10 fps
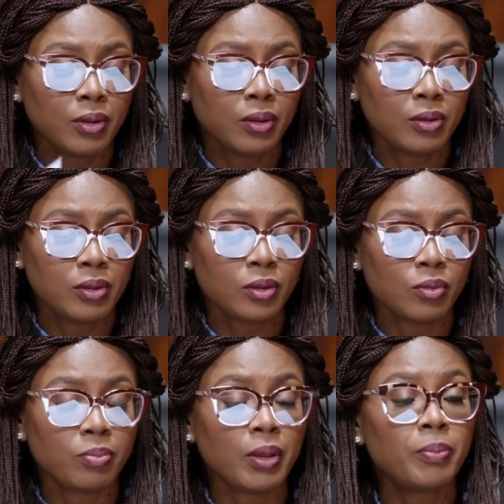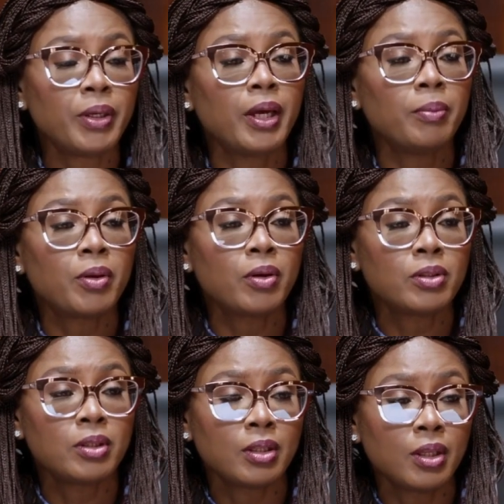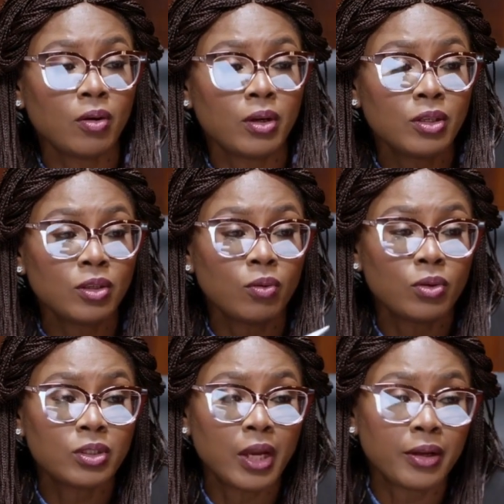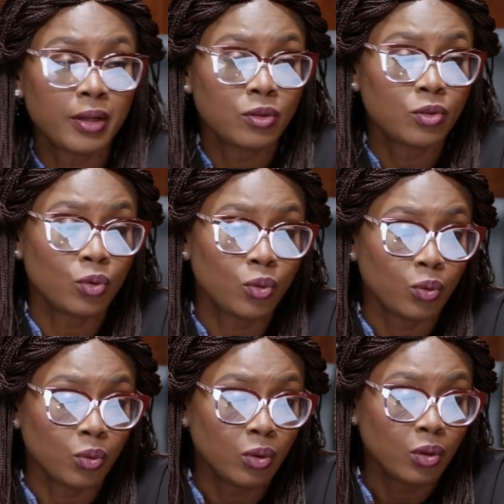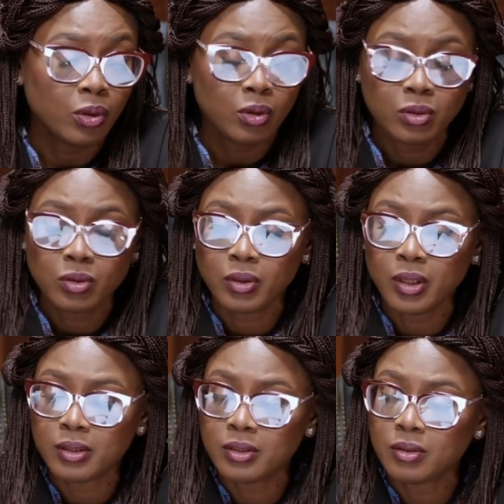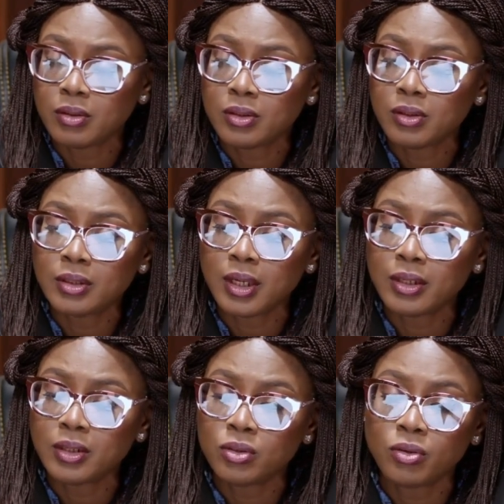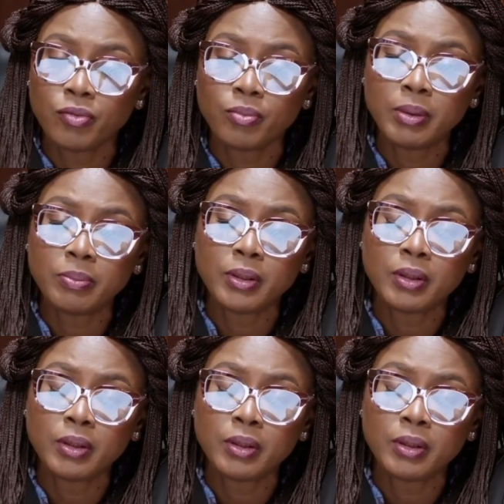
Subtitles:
We don't deal with maybe here because the connection was directly to you. So it's not an issue of maybe.